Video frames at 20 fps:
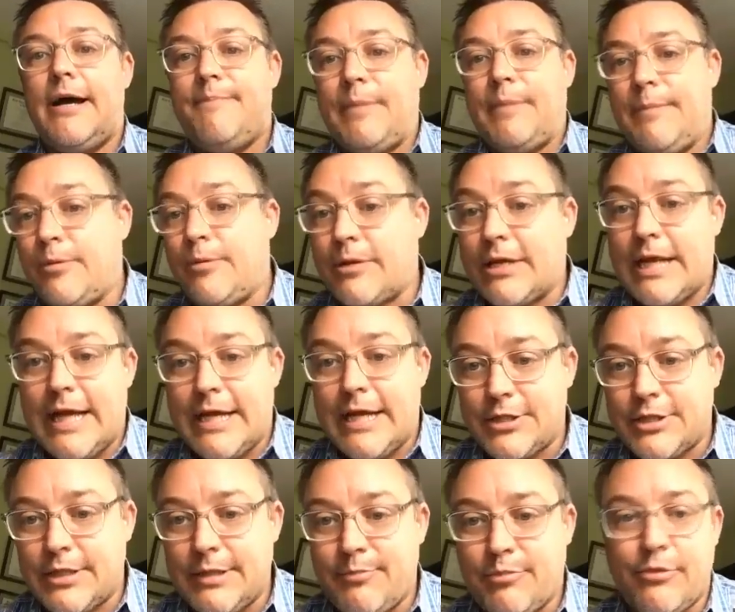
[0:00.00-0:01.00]
people can
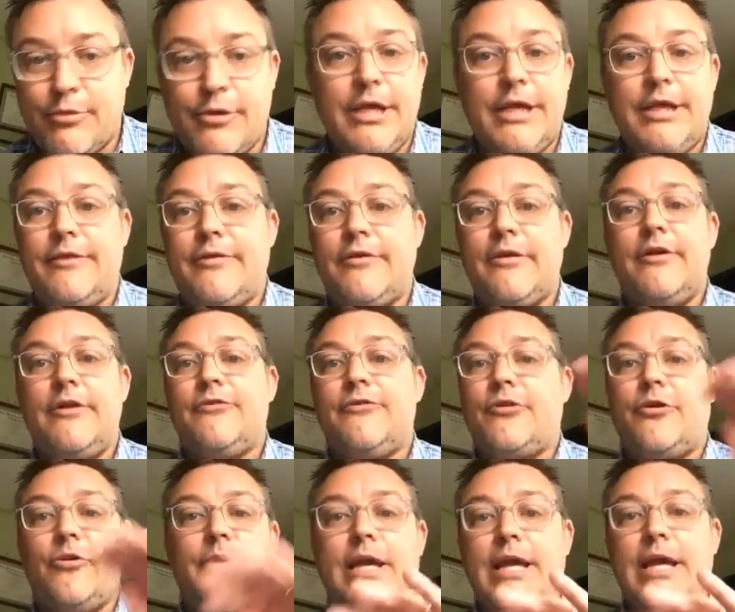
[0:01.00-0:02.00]
actually breathe,
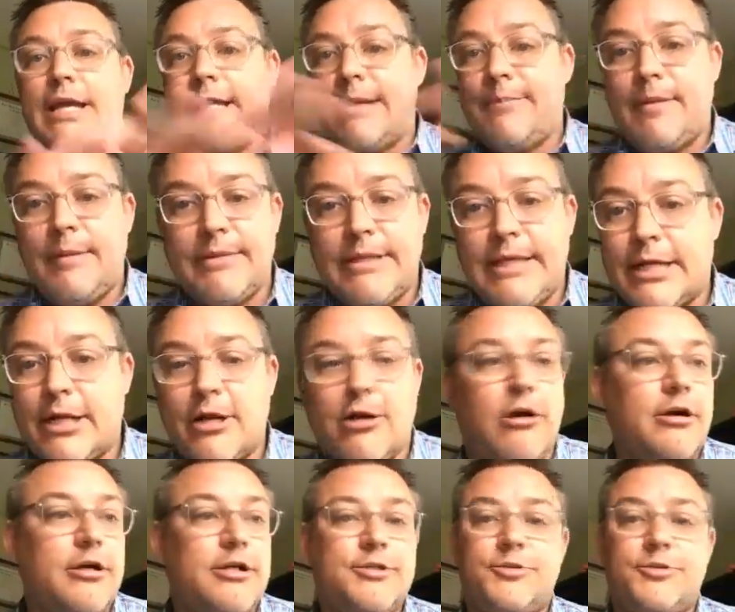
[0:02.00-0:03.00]
so we got to get people out of
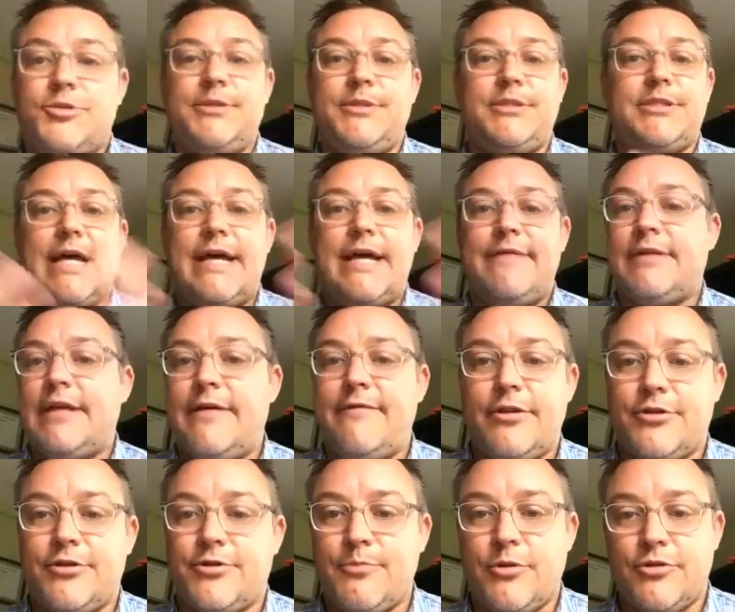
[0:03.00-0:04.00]
cars, which means I have to have
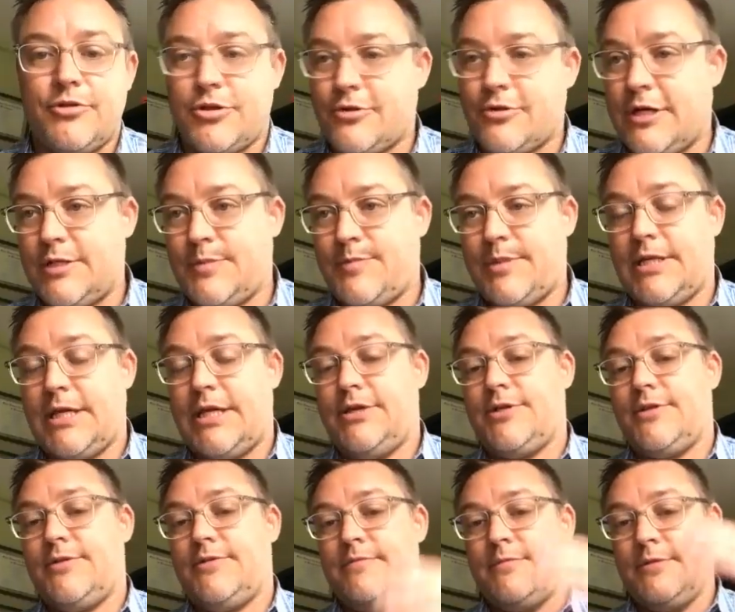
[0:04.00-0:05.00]
other modes of
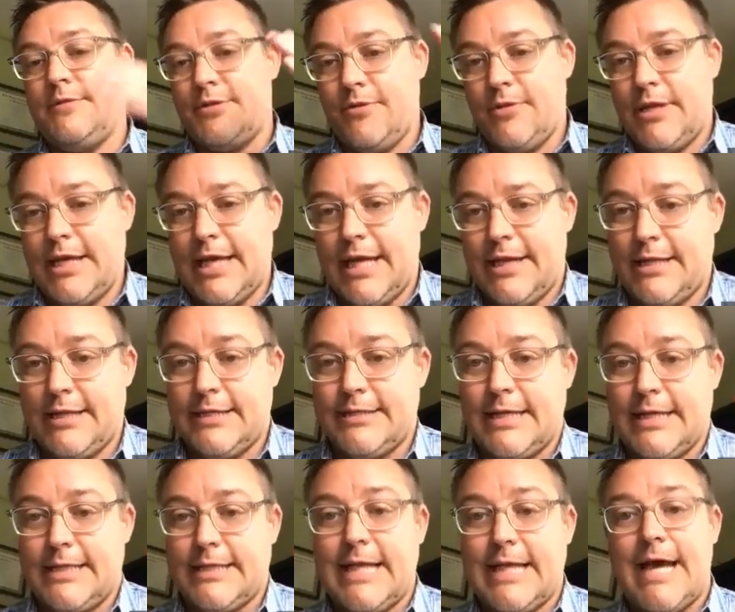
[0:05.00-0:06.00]
transportation. So they get things
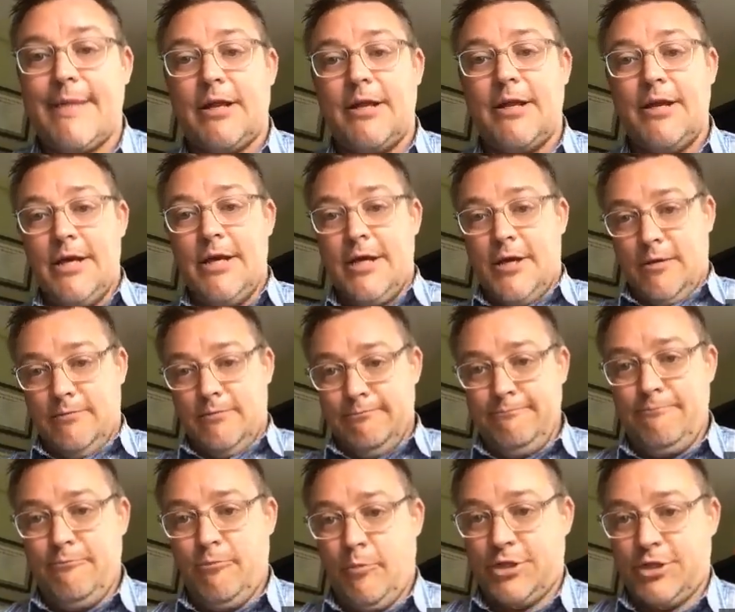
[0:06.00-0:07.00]
like that. But
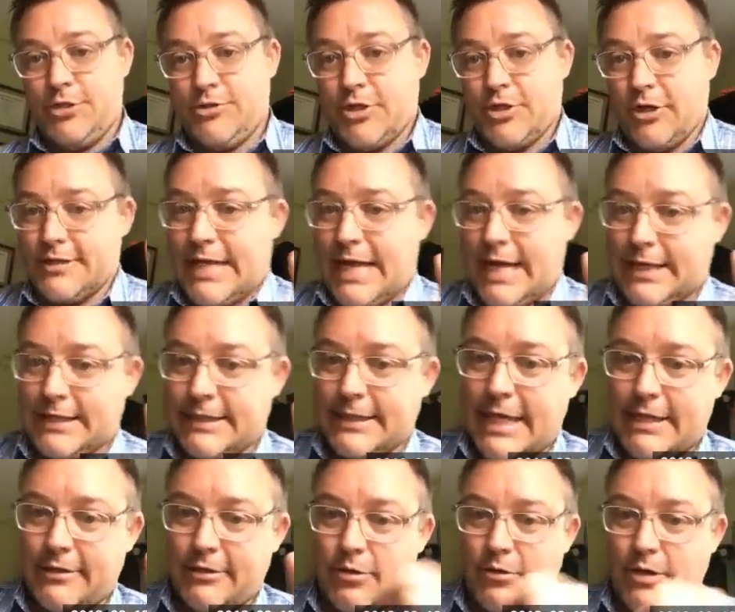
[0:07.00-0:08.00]
once you start tackling
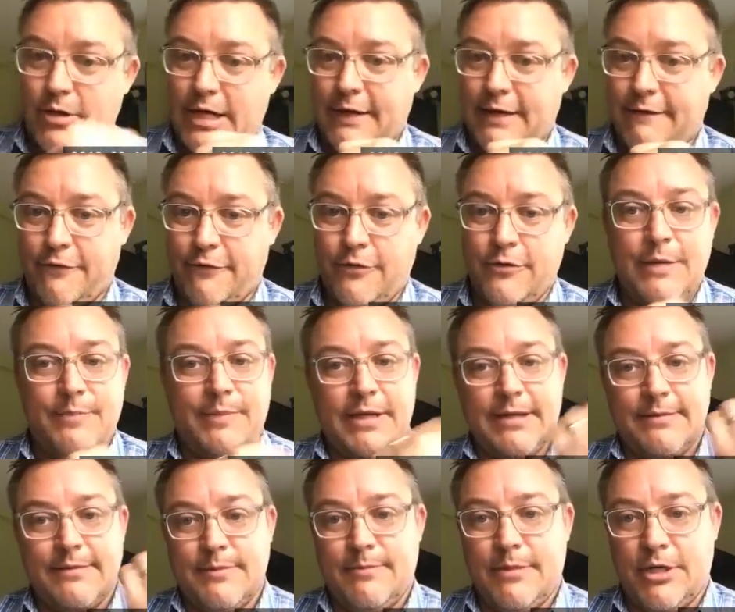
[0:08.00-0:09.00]
that low-hanging fruit, it
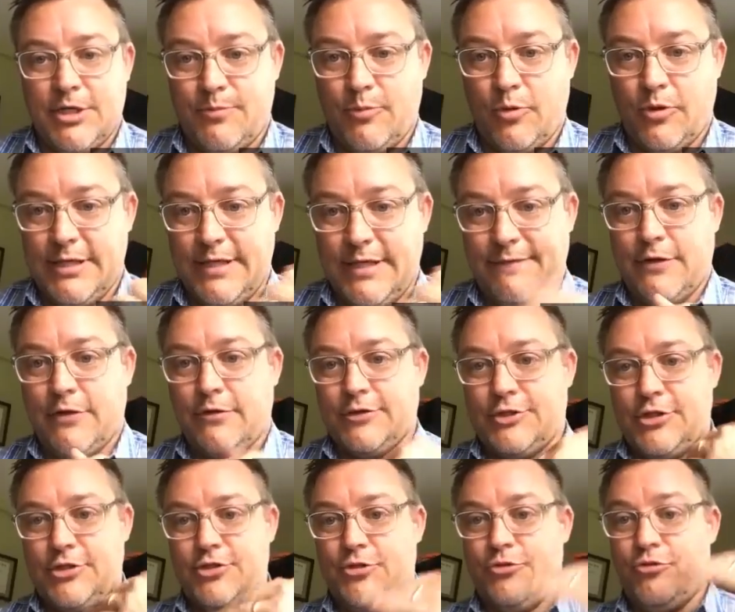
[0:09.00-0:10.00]
becomes much more difficult
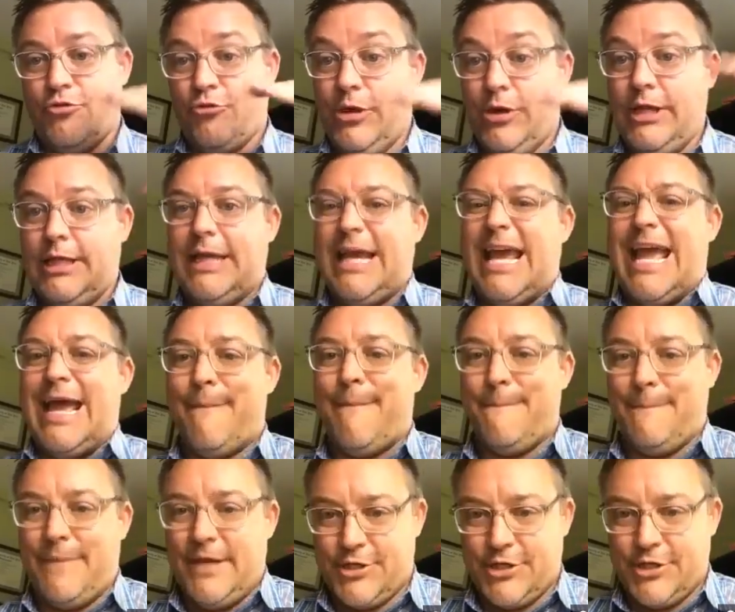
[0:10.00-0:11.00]
to do really
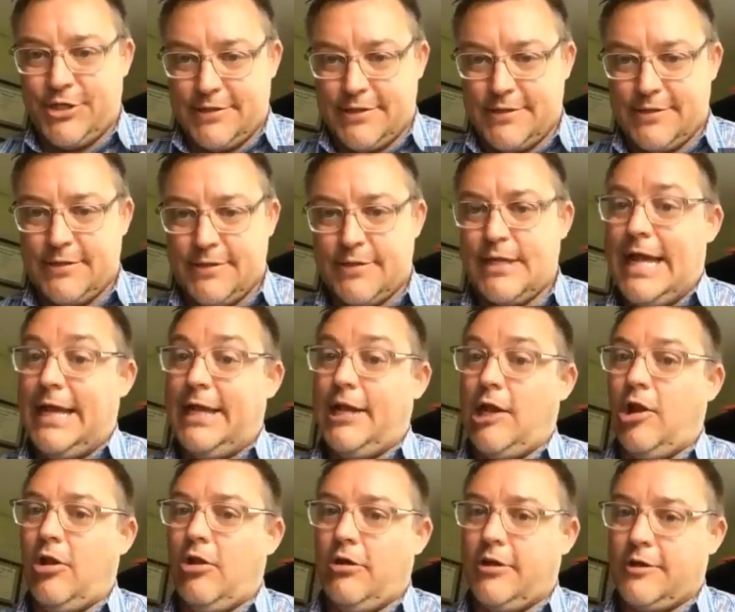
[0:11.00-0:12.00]
ambitious
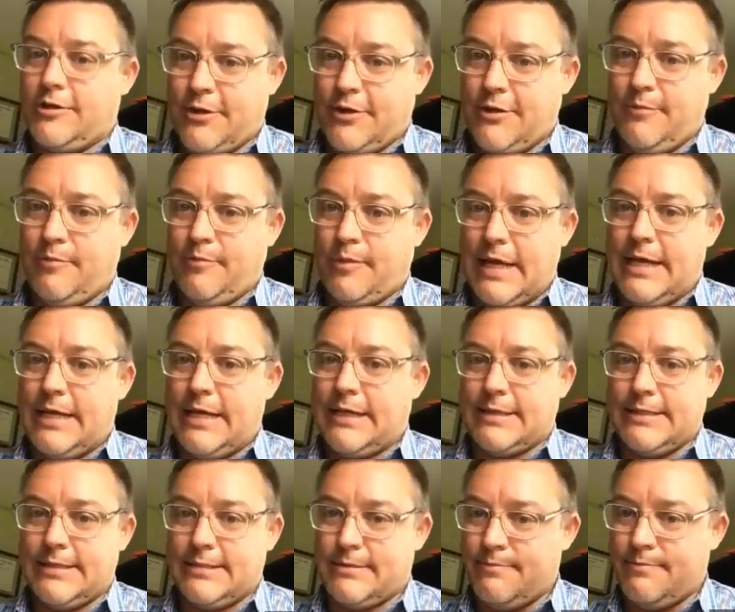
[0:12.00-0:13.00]
and long-term planning
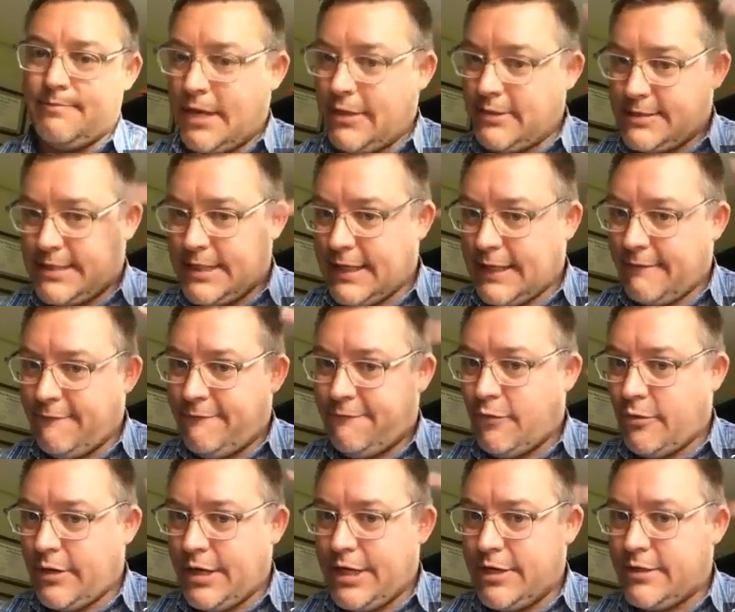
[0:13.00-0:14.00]
because mayors think in
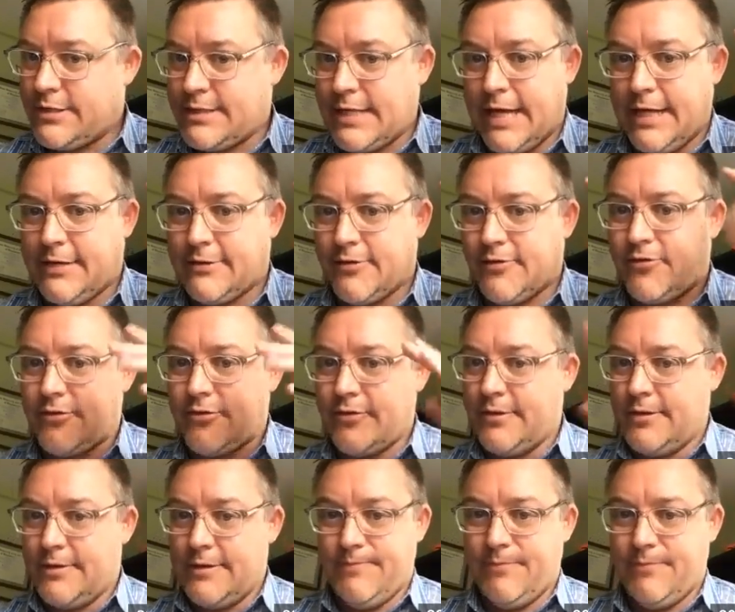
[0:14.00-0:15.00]
4-year cycles,
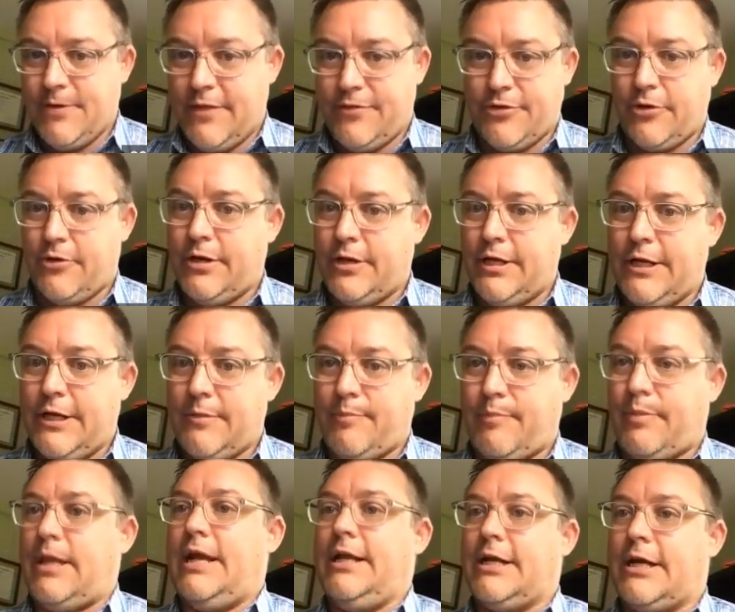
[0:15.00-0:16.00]
not 30-year
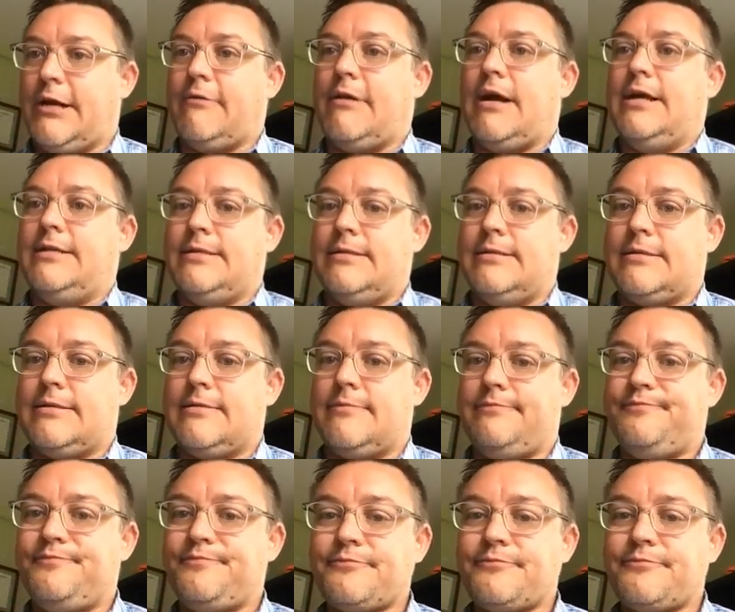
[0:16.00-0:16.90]
planning horizons.